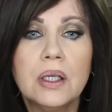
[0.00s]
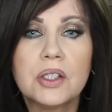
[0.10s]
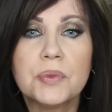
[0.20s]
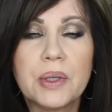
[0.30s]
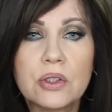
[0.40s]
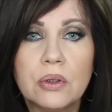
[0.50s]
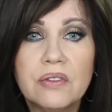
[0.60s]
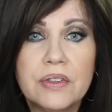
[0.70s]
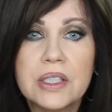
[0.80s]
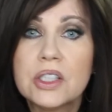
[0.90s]
a special
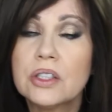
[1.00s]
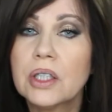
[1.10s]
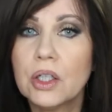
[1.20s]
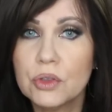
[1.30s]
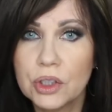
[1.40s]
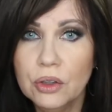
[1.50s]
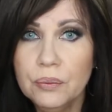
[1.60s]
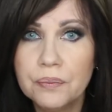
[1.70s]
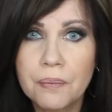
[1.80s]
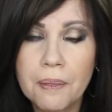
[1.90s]
event to go to,
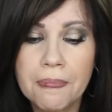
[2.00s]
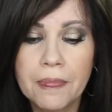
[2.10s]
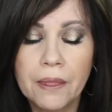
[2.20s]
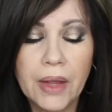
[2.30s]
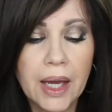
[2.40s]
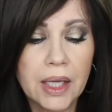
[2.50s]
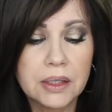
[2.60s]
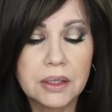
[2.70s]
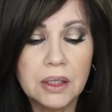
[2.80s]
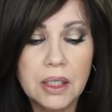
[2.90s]

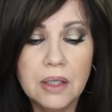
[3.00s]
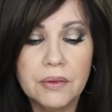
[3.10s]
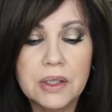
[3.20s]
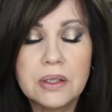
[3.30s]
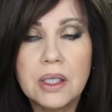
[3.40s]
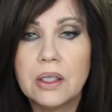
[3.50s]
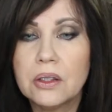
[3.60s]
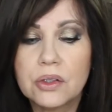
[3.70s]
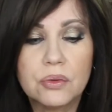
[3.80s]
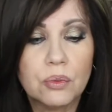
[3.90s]
that these
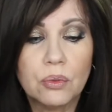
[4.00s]
nails